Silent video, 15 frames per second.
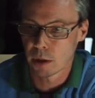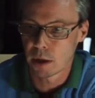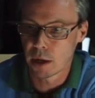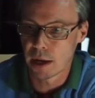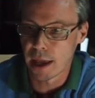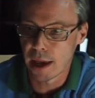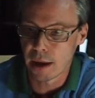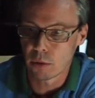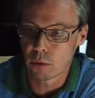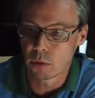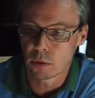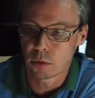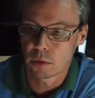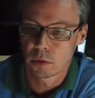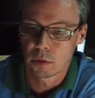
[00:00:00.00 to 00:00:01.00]
now
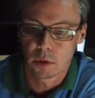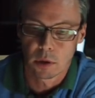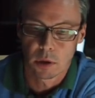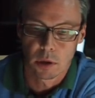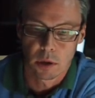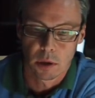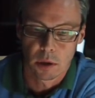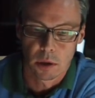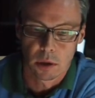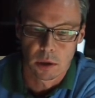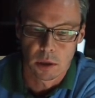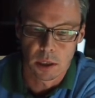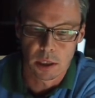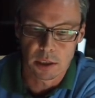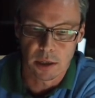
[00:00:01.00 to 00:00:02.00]

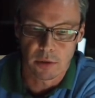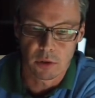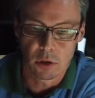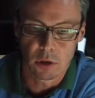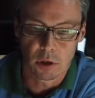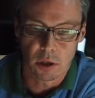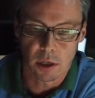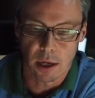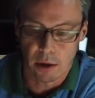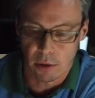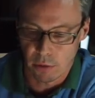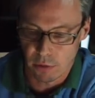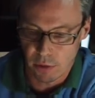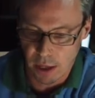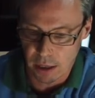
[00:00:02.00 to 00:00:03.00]
let's have a look how
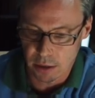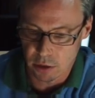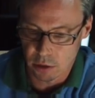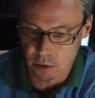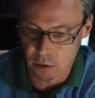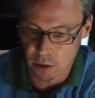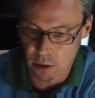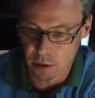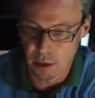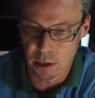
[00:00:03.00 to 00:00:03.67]
that's looking.